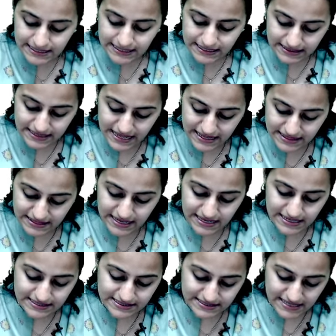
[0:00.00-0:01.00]
Then there
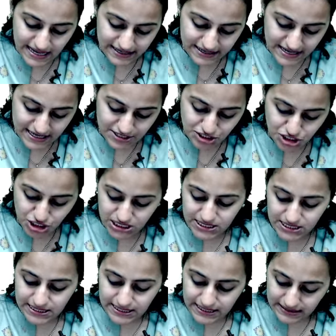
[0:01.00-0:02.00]
is adhesion.
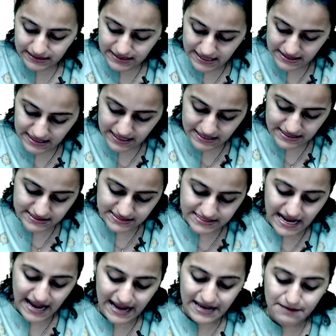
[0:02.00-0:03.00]
Then there is
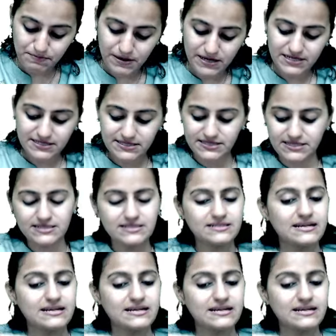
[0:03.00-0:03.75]
diapedesis